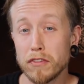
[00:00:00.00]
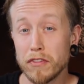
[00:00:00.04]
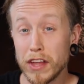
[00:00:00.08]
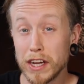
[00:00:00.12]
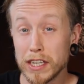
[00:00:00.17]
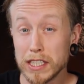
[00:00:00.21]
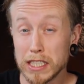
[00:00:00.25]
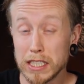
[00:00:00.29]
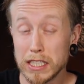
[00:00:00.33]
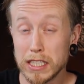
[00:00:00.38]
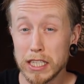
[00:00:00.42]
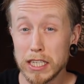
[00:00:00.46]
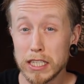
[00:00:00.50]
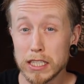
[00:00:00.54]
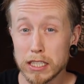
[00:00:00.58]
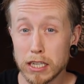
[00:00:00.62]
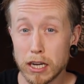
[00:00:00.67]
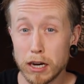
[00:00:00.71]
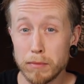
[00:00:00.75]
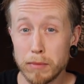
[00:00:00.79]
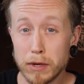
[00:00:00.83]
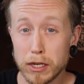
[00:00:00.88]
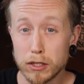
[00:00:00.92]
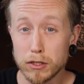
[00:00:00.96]
That's this
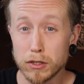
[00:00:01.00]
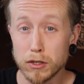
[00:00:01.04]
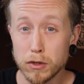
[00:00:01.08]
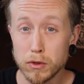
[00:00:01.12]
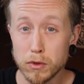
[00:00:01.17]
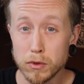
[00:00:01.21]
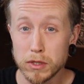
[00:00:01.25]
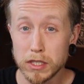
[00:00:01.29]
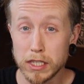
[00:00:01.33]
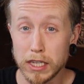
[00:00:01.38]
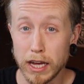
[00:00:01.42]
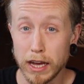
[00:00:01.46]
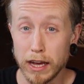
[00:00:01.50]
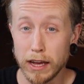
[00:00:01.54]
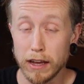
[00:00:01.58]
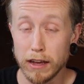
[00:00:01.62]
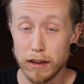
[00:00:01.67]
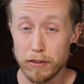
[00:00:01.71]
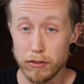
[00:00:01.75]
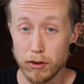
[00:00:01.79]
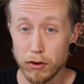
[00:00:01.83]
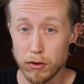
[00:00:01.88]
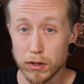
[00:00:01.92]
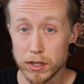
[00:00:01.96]
coming Tuesday,
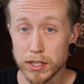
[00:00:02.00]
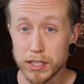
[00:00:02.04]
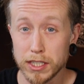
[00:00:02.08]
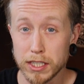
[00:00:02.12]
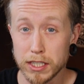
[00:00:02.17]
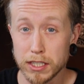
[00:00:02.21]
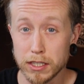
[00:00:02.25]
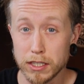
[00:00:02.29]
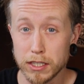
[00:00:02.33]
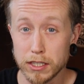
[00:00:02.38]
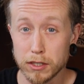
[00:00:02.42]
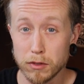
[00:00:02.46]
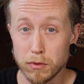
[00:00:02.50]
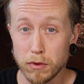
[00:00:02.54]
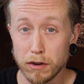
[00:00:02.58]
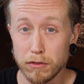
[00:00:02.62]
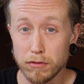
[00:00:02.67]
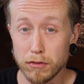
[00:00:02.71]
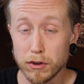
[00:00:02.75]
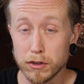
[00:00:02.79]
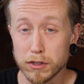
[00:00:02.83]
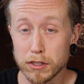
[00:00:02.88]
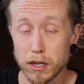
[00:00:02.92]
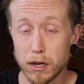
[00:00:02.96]
if you're listening to this when it
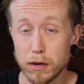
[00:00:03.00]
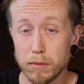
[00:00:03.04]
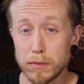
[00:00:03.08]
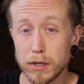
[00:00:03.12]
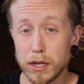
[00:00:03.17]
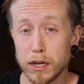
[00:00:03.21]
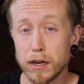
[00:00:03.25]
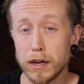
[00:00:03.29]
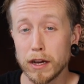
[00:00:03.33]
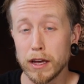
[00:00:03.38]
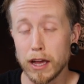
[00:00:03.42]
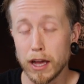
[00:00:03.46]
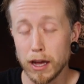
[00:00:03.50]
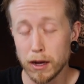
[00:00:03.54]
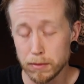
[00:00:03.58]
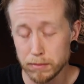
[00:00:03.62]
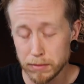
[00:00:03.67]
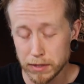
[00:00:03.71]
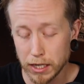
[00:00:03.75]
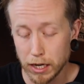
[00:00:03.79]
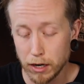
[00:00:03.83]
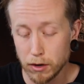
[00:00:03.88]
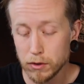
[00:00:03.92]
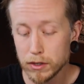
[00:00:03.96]
first come to,
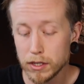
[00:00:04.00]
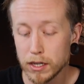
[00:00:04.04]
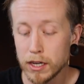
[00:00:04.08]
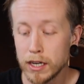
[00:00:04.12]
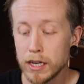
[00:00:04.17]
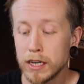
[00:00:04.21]
comes out,